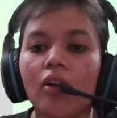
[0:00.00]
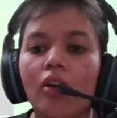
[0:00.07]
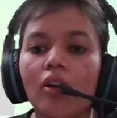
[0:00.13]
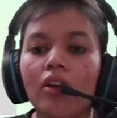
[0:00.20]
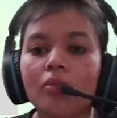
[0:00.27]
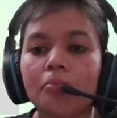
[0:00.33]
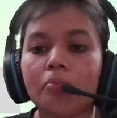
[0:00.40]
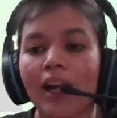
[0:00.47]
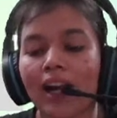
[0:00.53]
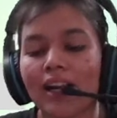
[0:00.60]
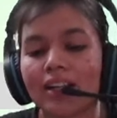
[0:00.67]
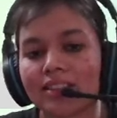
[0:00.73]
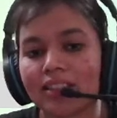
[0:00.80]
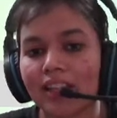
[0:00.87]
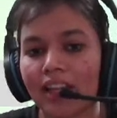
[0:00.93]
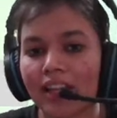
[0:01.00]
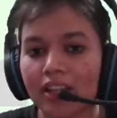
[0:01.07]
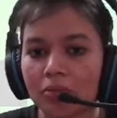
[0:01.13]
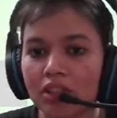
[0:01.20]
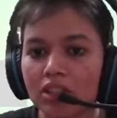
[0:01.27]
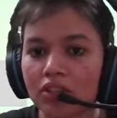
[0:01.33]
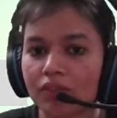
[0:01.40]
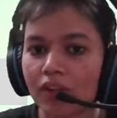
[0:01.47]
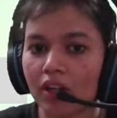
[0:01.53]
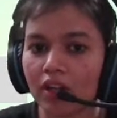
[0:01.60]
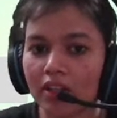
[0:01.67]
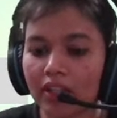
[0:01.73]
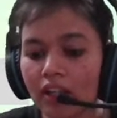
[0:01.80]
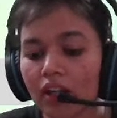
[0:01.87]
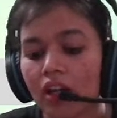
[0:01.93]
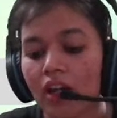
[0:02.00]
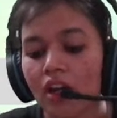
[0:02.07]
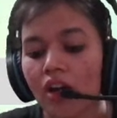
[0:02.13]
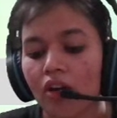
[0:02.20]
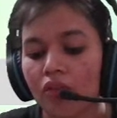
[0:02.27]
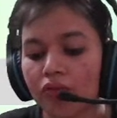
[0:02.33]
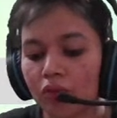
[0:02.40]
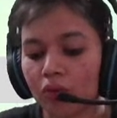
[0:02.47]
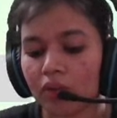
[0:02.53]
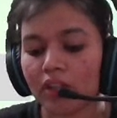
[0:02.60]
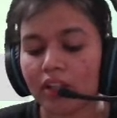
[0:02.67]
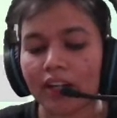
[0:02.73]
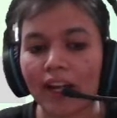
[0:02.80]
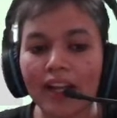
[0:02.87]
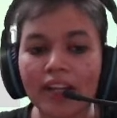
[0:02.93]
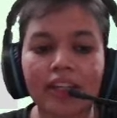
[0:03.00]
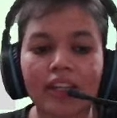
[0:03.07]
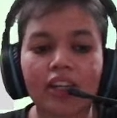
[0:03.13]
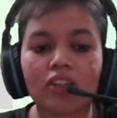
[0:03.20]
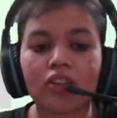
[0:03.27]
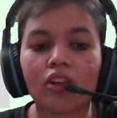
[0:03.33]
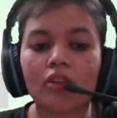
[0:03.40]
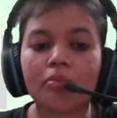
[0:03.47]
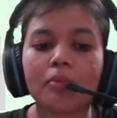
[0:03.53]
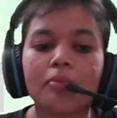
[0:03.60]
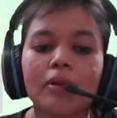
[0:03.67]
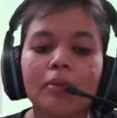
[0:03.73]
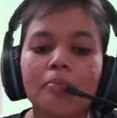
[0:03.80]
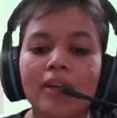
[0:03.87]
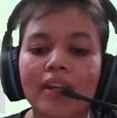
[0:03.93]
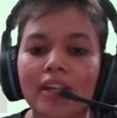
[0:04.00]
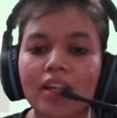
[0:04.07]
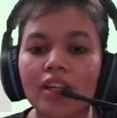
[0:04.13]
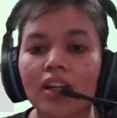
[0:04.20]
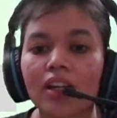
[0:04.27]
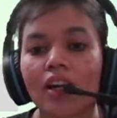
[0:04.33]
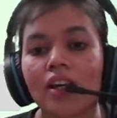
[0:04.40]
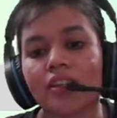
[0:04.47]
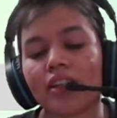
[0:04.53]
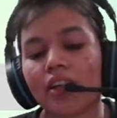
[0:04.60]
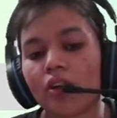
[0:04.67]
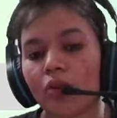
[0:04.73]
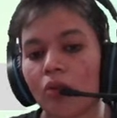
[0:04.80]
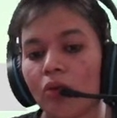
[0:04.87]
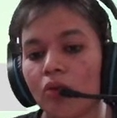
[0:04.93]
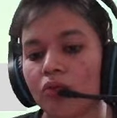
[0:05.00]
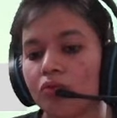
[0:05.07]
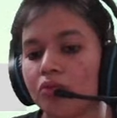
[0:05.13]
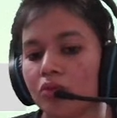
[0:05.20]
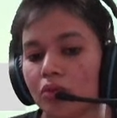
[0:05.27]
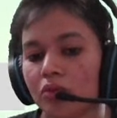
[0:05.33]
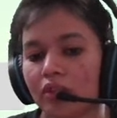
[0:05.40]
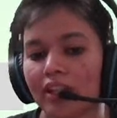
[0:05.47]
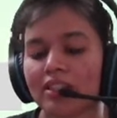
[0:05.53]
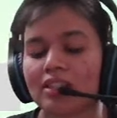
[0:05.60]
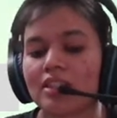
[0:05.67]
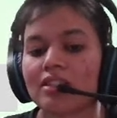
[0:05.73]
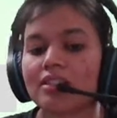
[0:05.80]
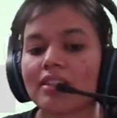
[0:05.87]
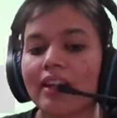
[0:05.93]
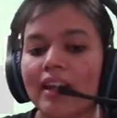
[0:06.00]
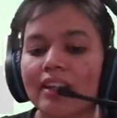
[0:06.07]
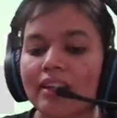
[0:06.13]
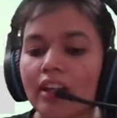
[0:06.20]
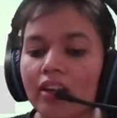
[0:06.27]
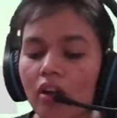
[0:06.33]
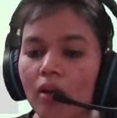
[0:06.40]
So what are the things or what are the materials that plants need to prepare their own food?